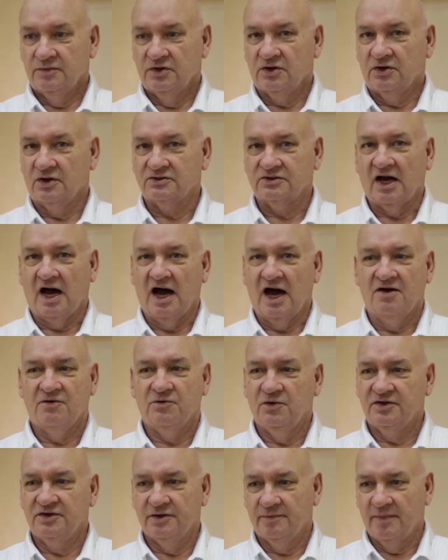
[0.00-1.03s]
because I
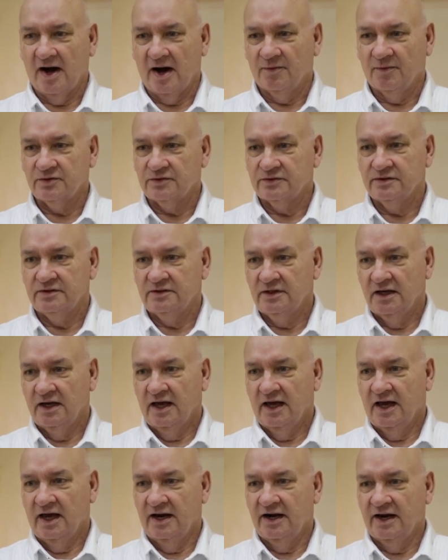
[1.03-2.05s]
have read the Bible
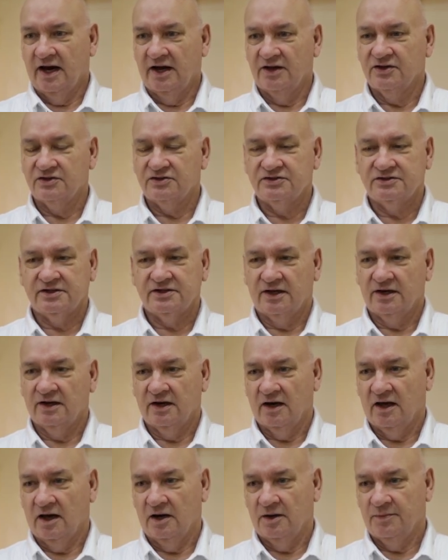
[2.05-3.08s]
and I understand
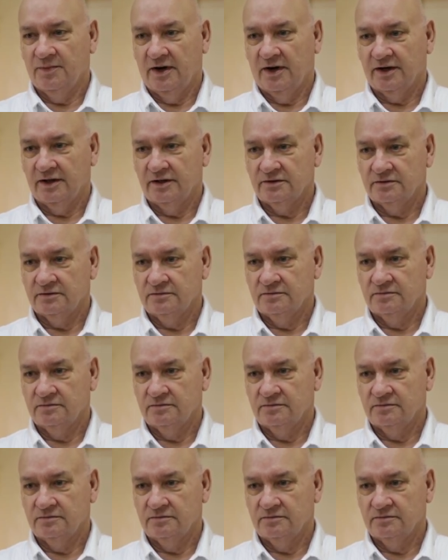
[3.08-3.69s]
a lot about it.